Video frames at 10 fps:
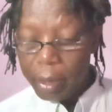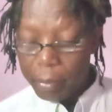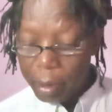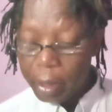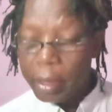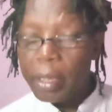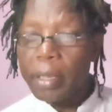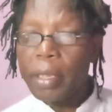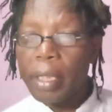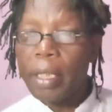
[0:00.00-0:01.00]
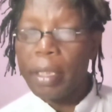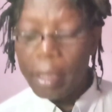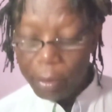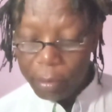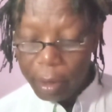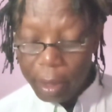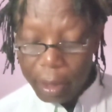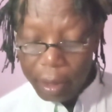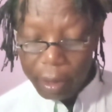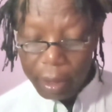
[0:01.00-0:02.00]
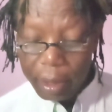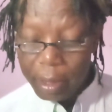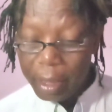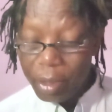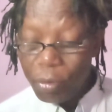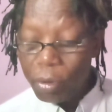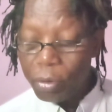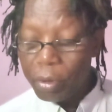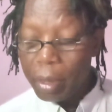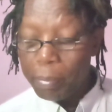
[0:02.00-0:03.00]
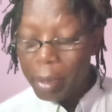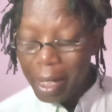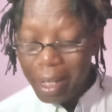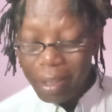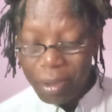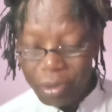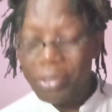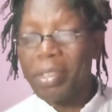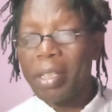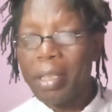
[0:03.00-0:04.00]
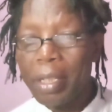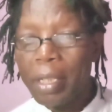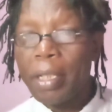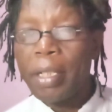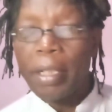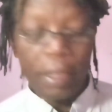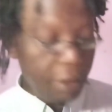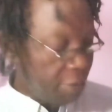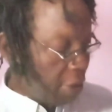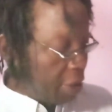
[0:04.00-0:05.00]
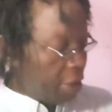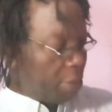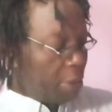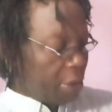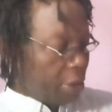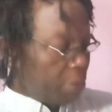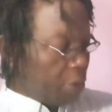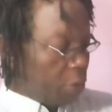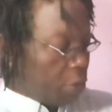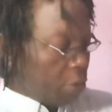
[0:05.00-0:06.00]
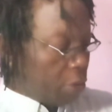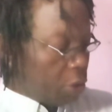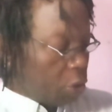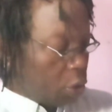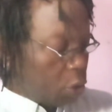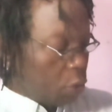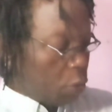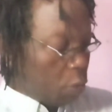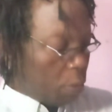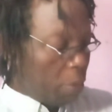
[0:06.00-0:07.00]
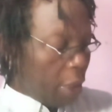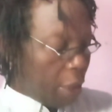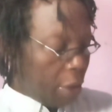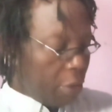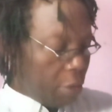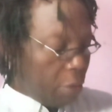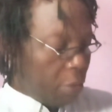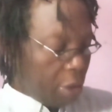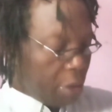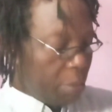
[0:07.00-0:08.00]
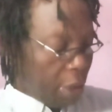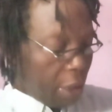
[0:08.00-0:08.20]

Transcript: but just take it that way. It's equal to the Planck constant divided by something called 2 pi. You know what is pi?